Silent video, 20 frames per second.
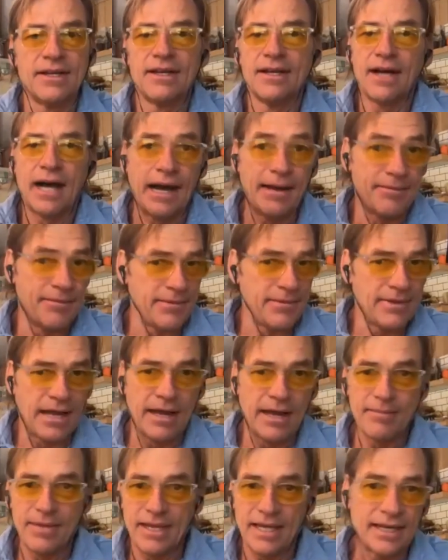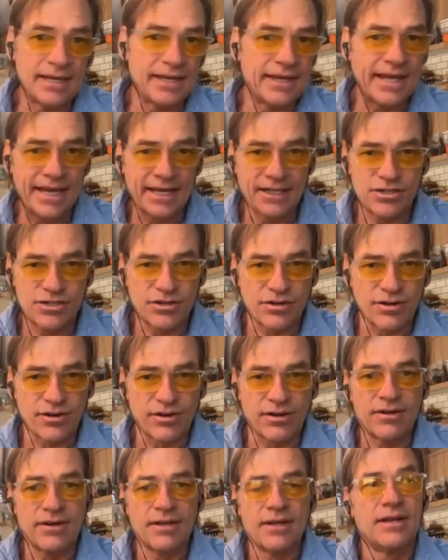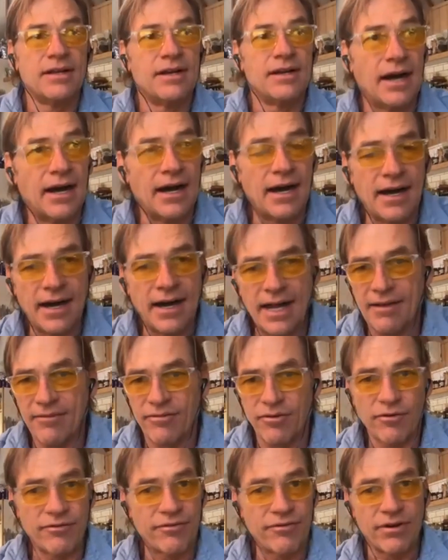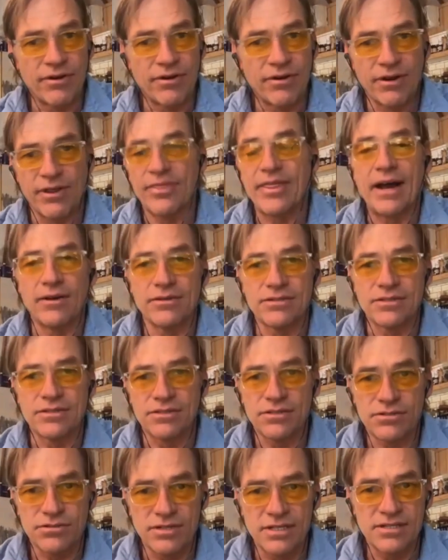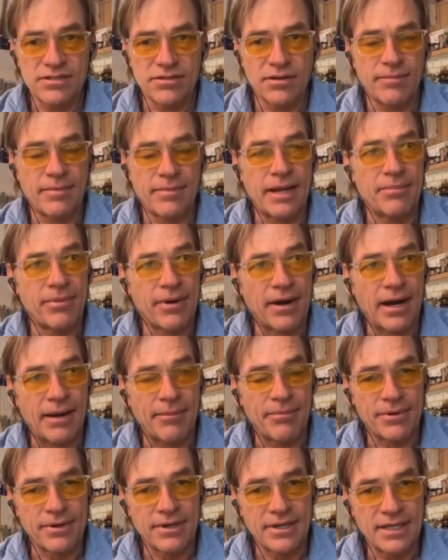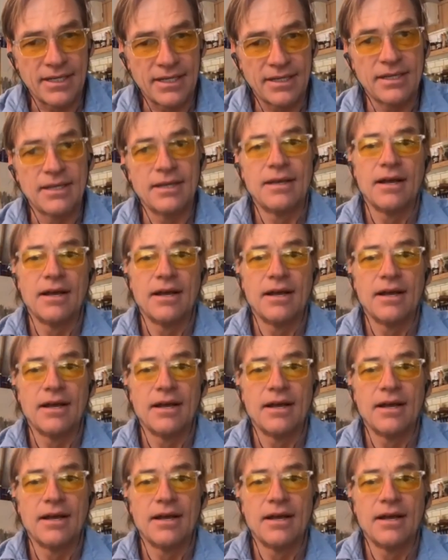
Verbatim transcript: I'm in nature. I have over 1,000 trees on my property.